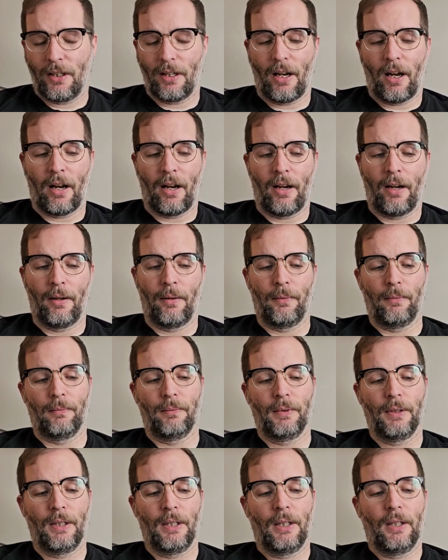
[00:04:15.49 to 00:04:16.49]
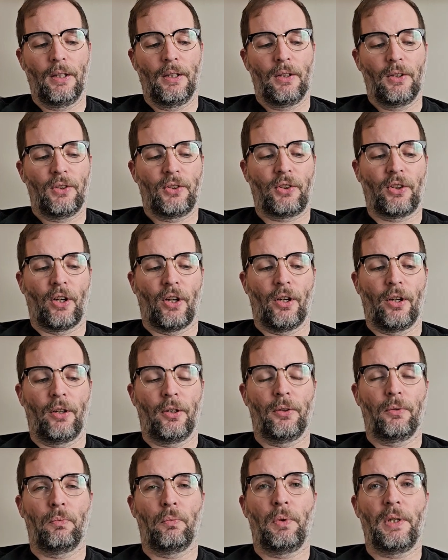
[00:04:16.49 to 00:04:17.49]
Um, so
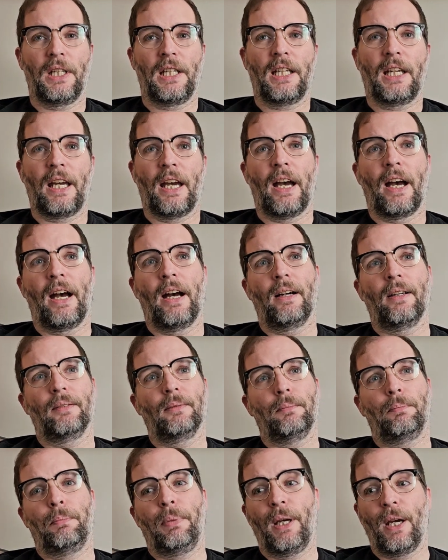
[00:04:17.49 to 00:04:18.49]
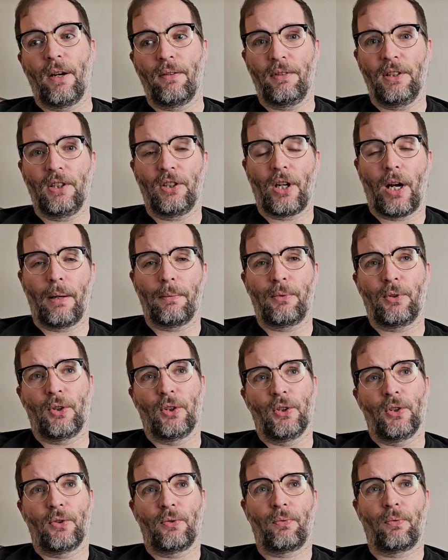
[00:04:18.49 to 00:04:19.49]
we get P O V
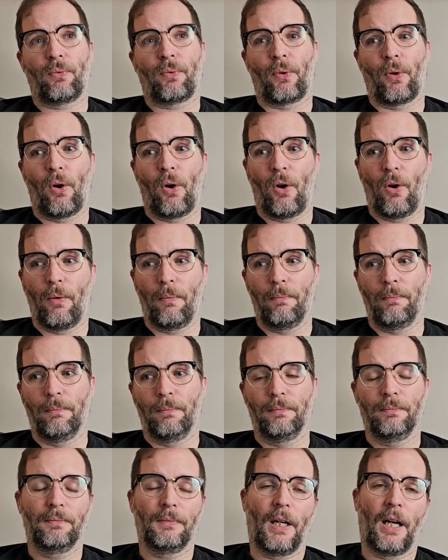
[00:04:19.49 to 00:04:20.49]
chapters from...